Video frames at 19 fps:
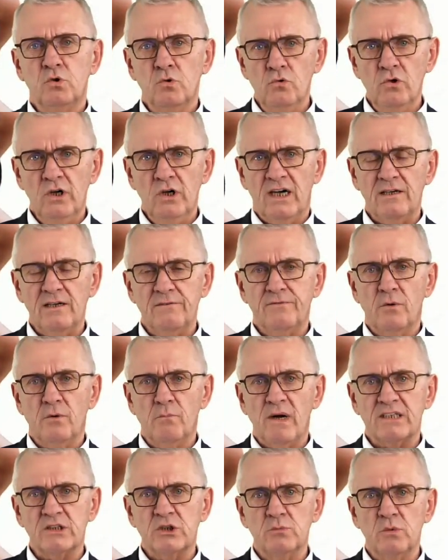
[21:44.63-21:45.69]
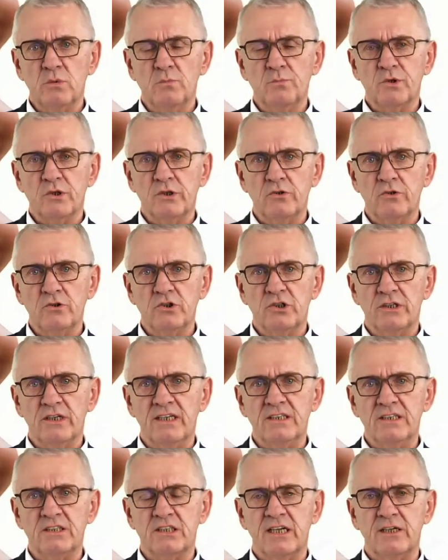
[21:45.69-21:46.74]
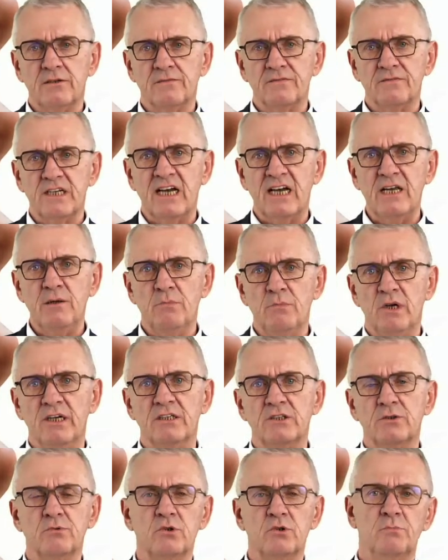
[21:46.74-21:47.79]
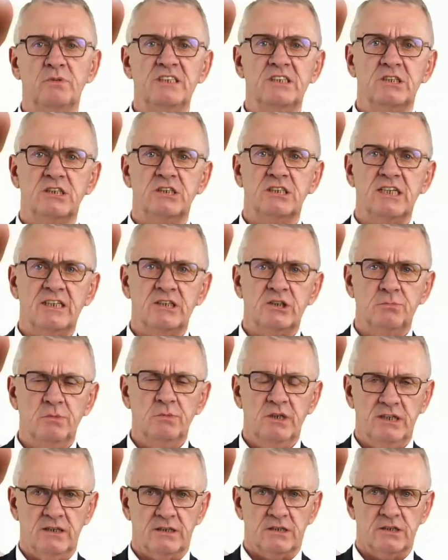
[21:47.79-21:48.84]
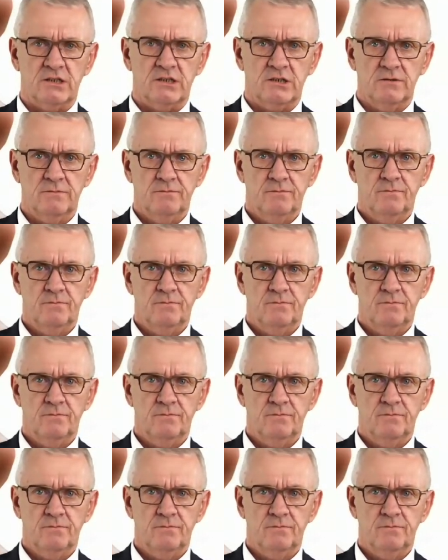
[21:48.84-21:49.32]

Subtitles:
tool life for maximum production instead of 9 minutes would be 6 minutes.